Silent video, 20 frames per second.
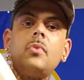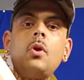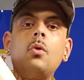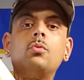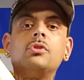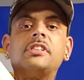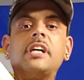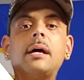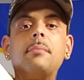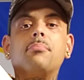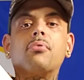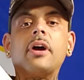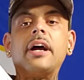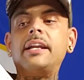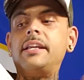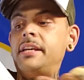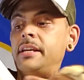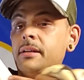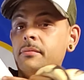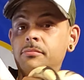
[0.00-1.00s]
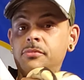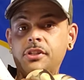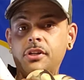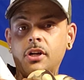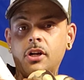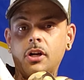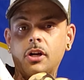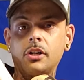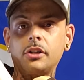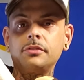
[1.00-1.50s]
was I bred him to
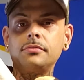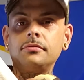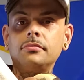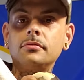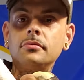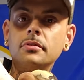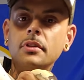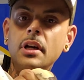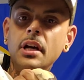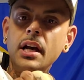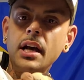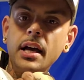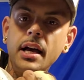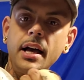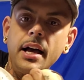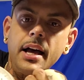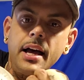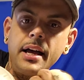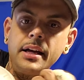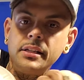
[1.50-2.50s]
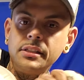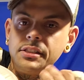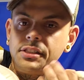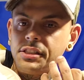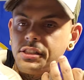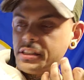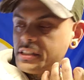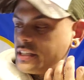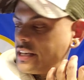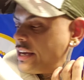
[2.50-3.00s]
her.
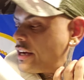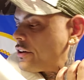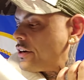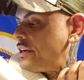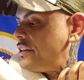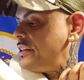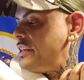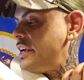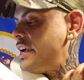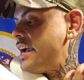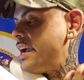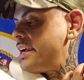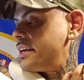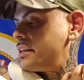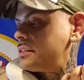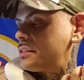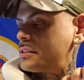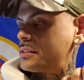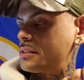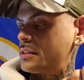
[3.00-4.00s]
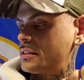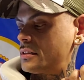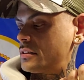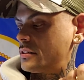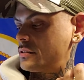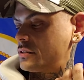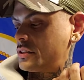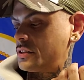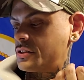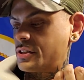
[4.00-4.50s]
She carried the eggs
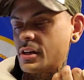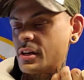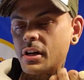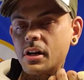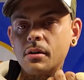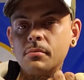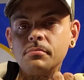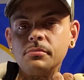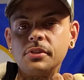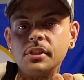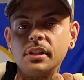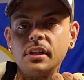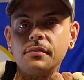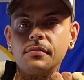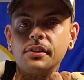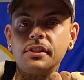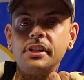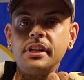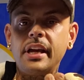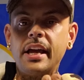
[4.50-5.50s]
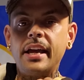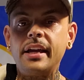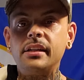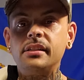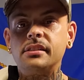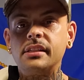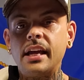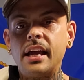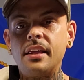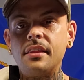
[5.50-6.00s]
to term, delivered the
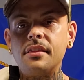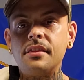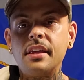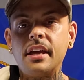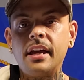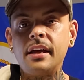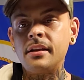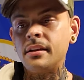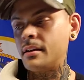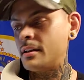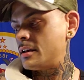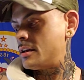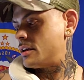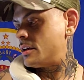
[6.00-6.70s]
eggs, and then